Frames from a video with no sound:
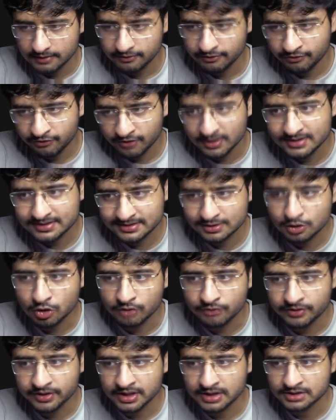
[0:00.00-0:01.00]
First
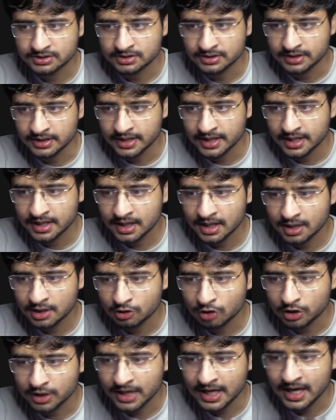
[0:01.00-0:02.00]
configuration
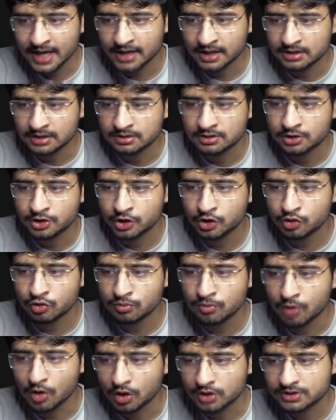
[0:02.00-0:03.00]
arr.add
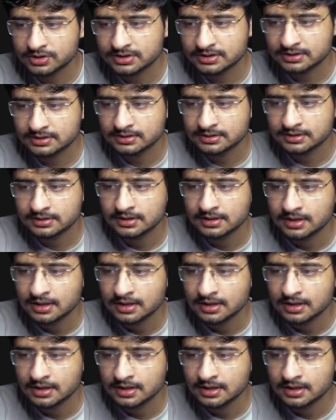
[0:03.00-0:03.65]
new box.